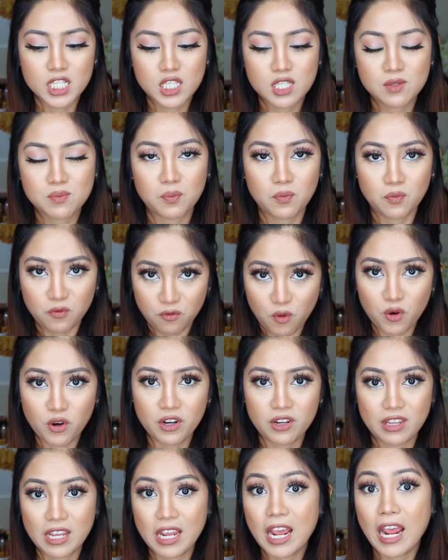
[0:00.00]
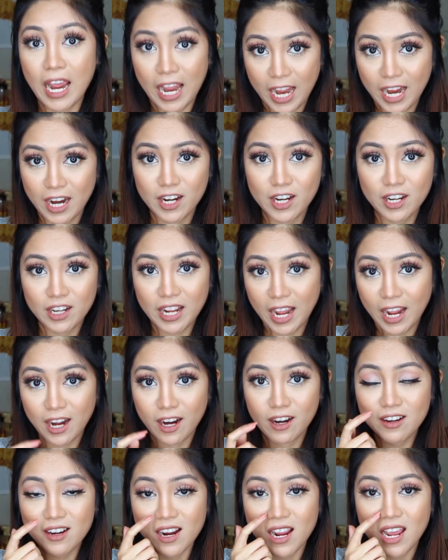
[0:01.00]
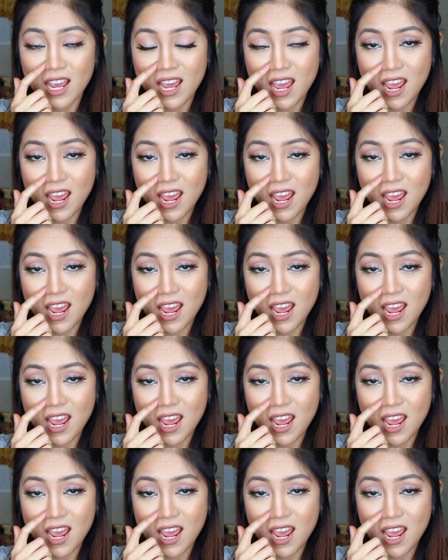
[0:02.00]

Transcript: It's for the hair care,